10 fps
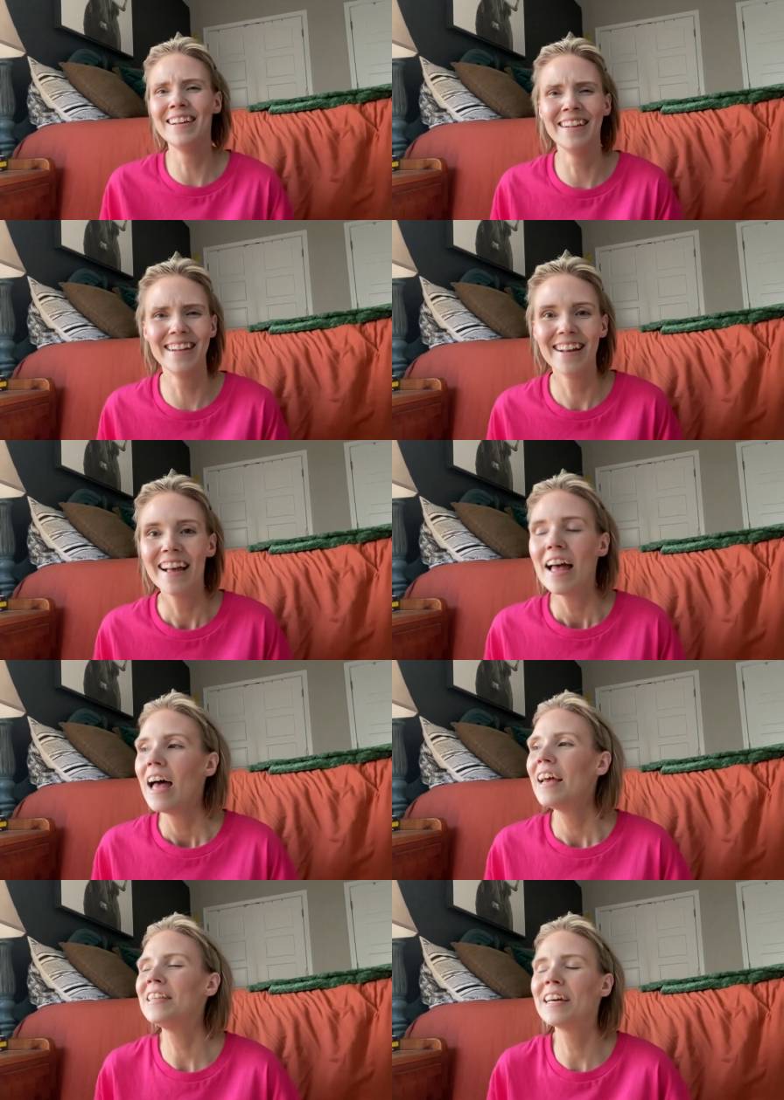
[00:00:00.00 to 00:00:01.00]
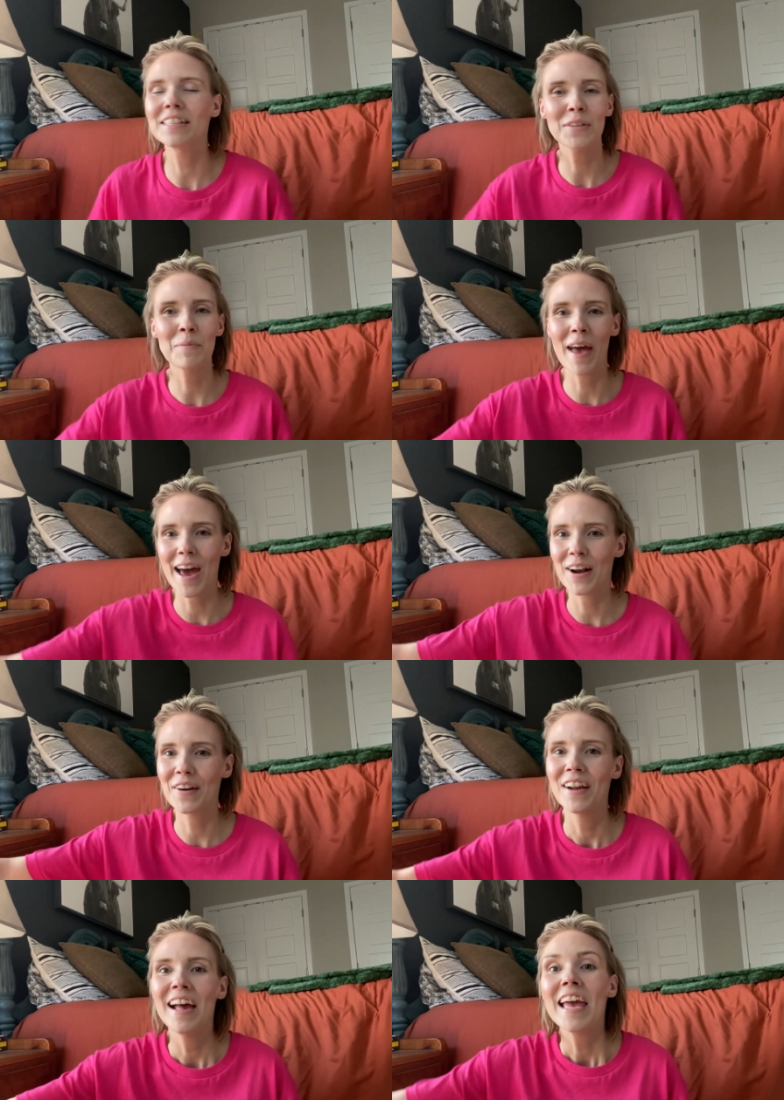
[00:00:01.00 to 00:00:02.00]
It doesn't matter
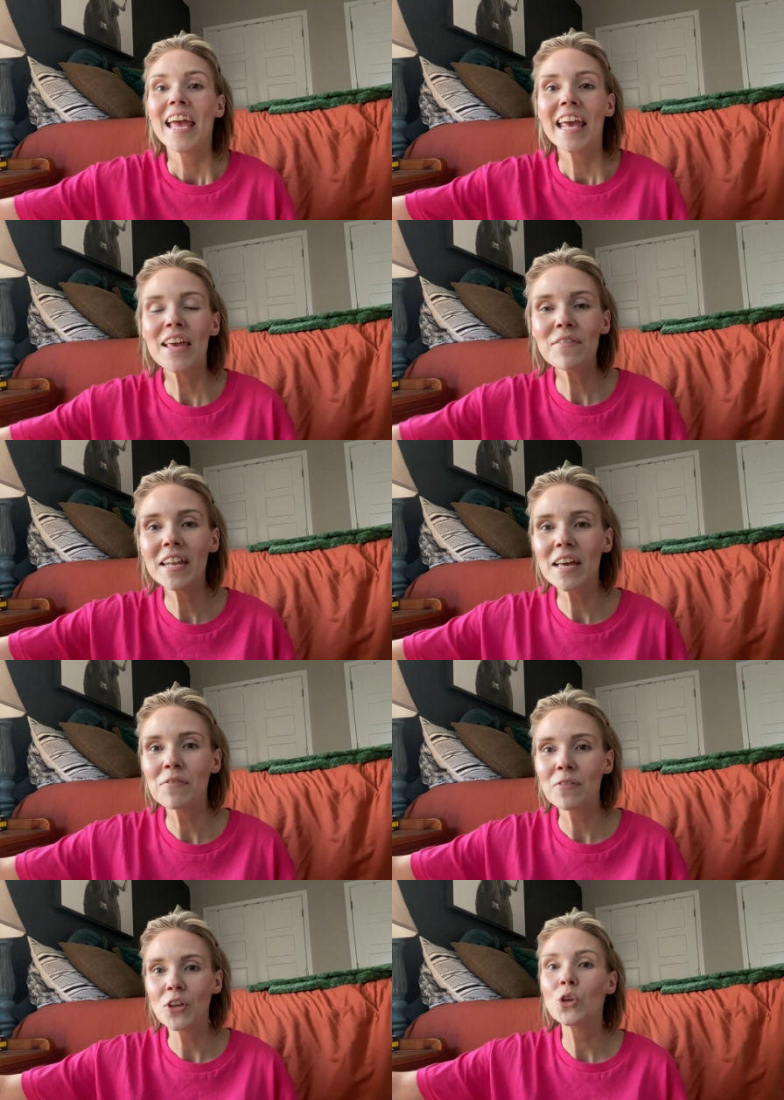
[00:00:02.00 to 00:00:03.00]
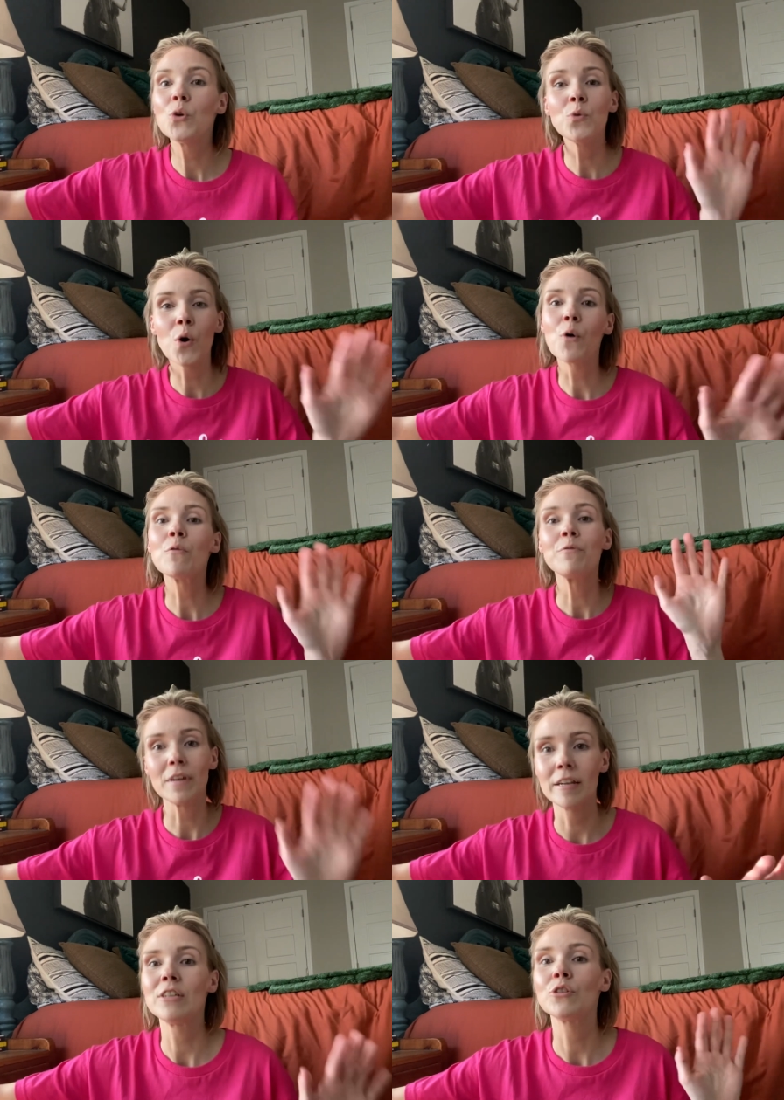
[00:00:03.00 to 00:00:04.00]
even if you don't
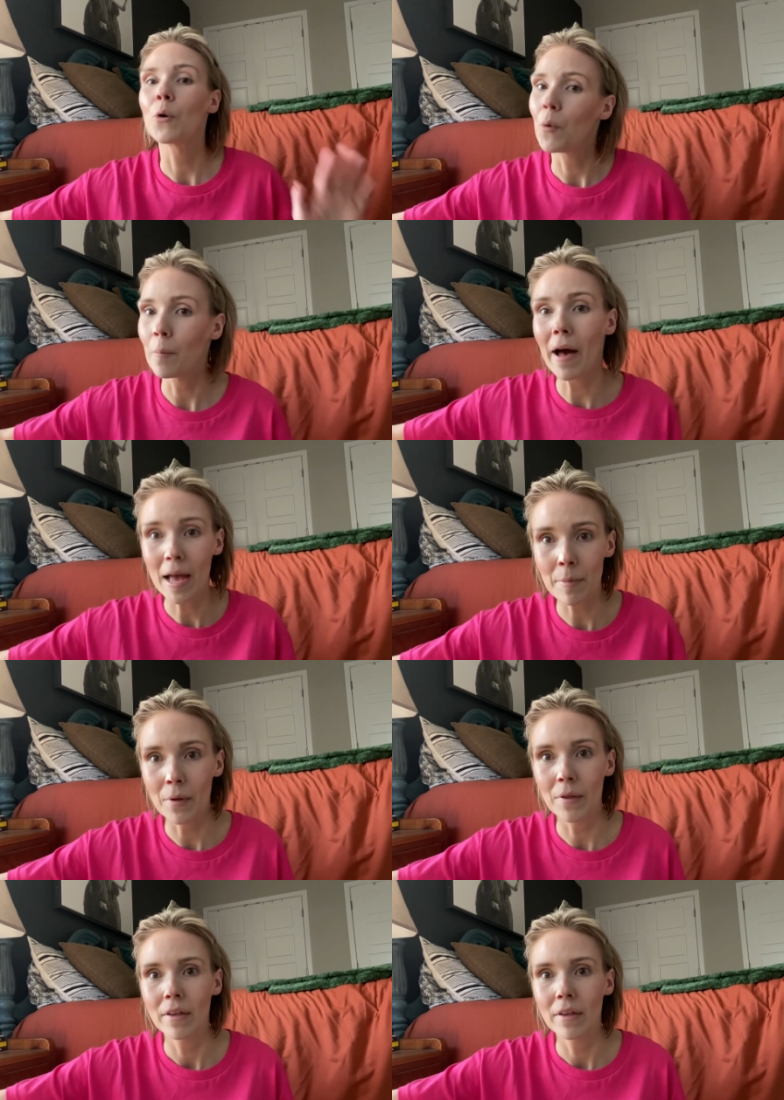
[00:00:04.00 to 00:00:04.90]
finish the whole Bible.